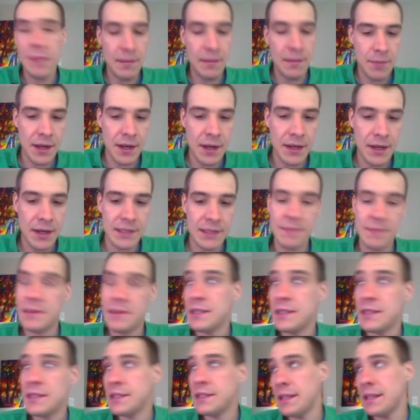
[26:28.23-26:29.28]
pause. I'm going
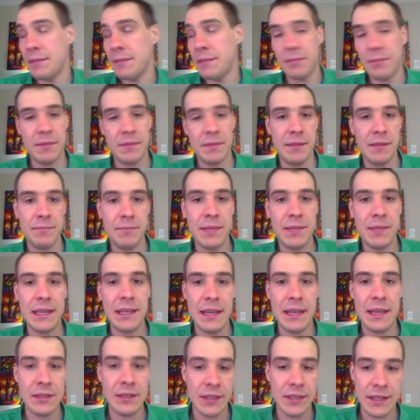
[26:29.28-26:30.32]
to set up the
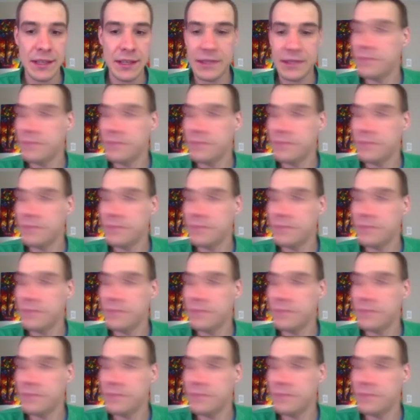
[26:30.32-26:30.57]
pH lesson.